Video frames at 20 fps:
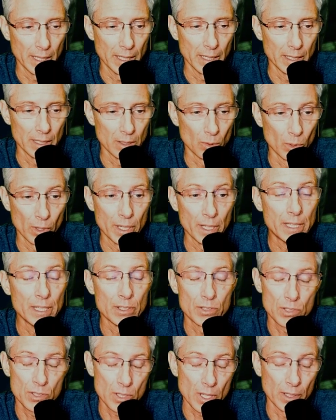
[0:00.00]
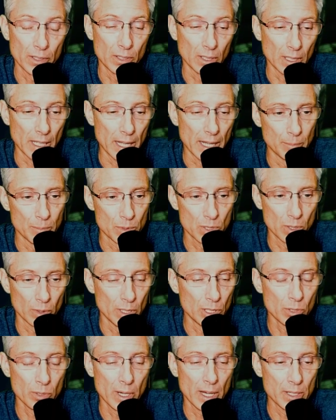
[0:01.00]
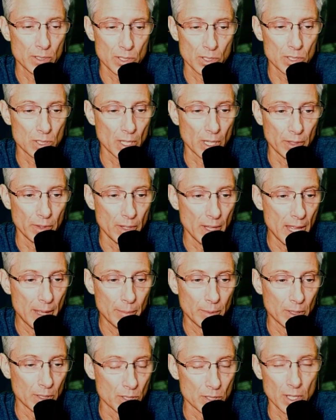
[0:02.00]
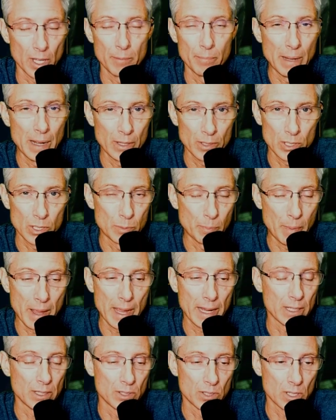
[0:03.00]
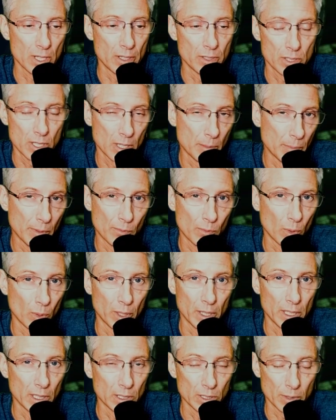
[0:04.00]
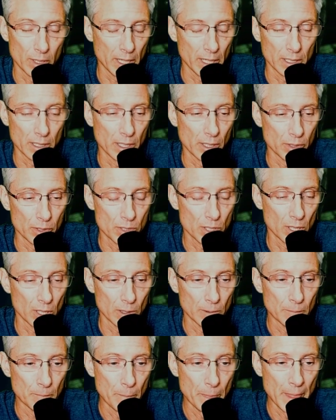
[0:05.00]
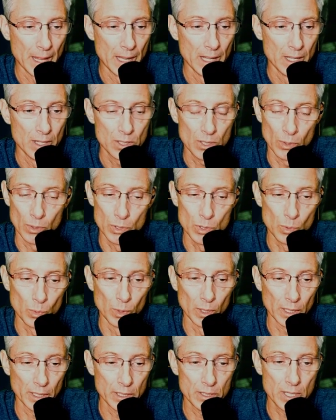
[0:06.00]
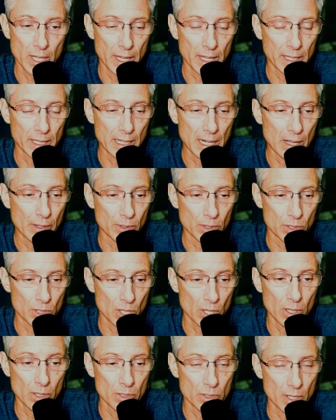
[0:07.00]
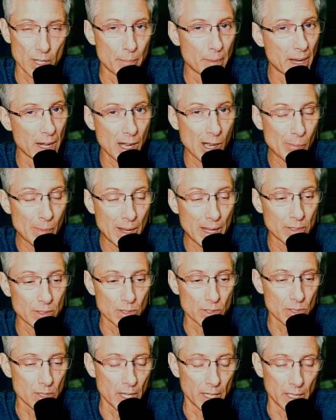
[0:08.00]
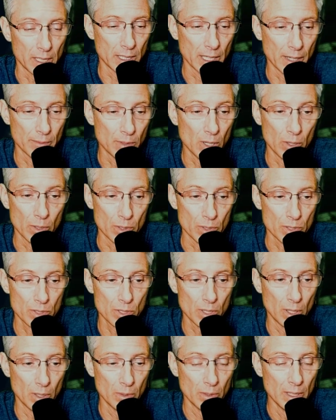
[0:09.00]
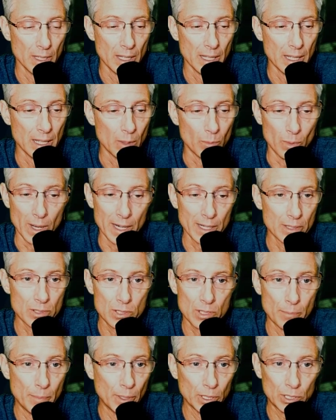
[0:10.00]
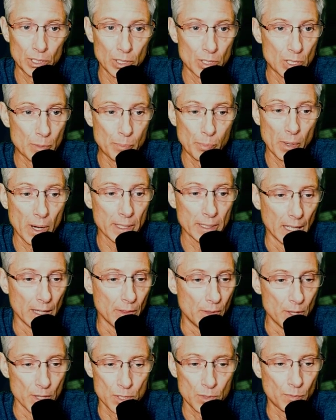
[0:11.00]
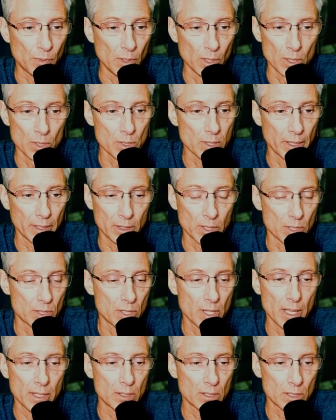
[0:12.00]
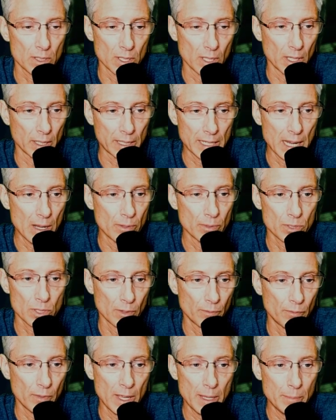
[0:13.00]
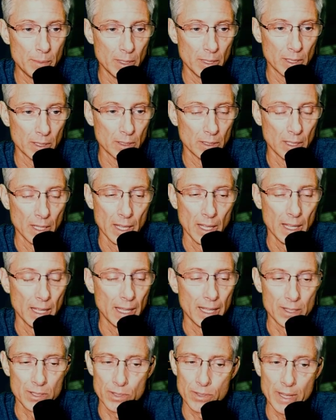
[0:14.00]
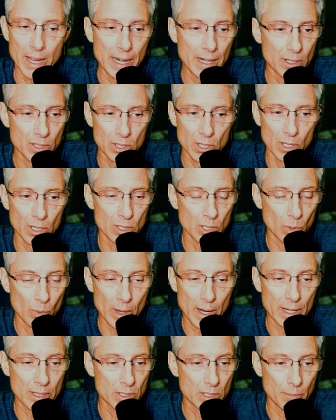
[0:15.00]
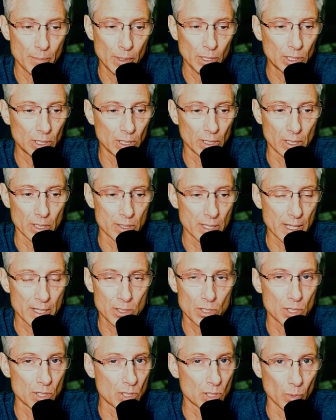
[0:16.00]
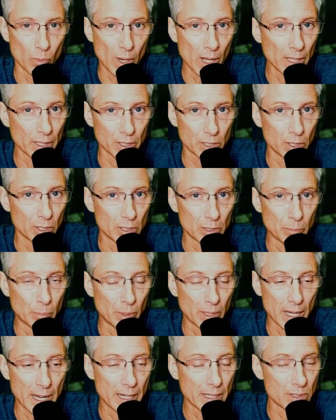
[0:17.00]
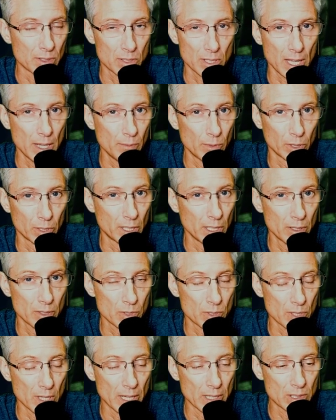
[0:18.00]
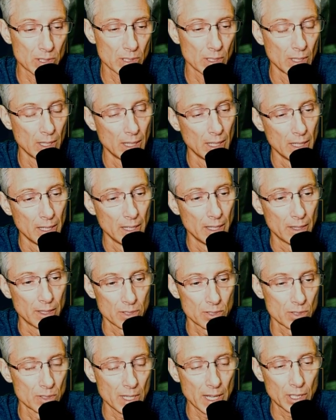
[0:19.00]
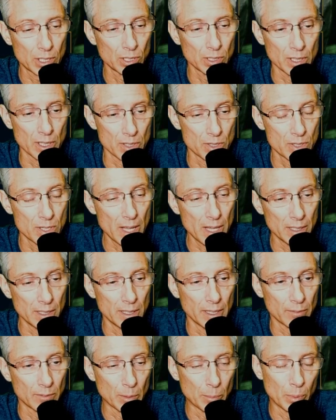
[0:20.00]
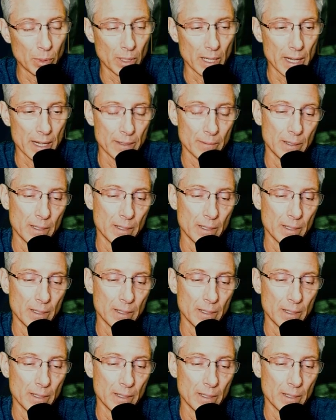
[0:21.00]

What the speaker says: or he gets stunned a lot. So he tries to stun them, and the stun bounces back and stuns him before he can take another turn. So it's really taken out the turns that my Armands has taken, noticed. So Wand of Submission spreading. This feels like the set to counter Fabian. It's not as good as the Wand of Submission because that's just a relic you can put on and save your gear sets. This is actually a set you'd have to put on.